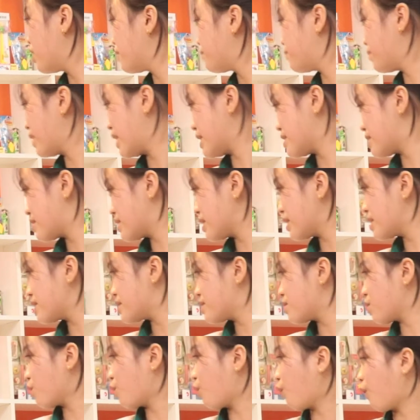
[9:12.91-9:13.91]

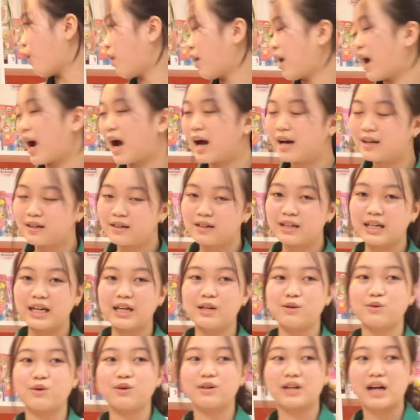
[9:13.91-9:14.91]
plastics or other
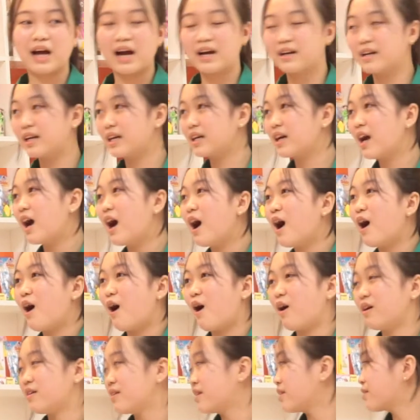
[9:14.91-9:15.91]
inorganic
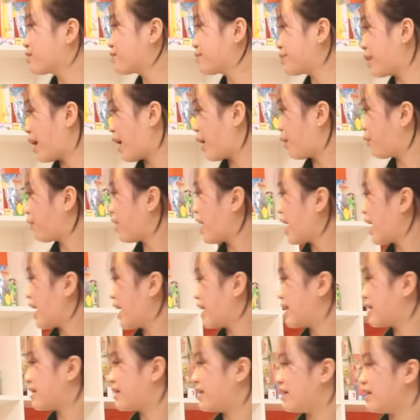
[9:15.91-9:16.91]
on the ground
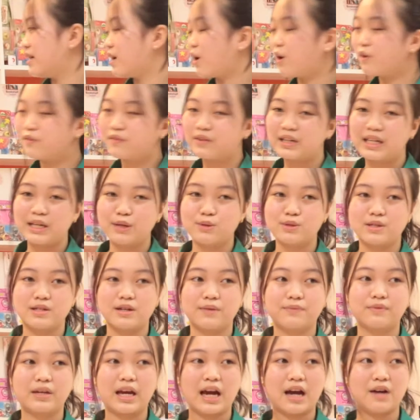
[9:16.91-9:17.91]
and the overuse
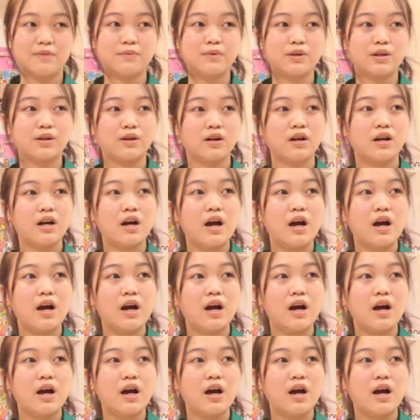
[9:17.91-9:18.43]
of chemical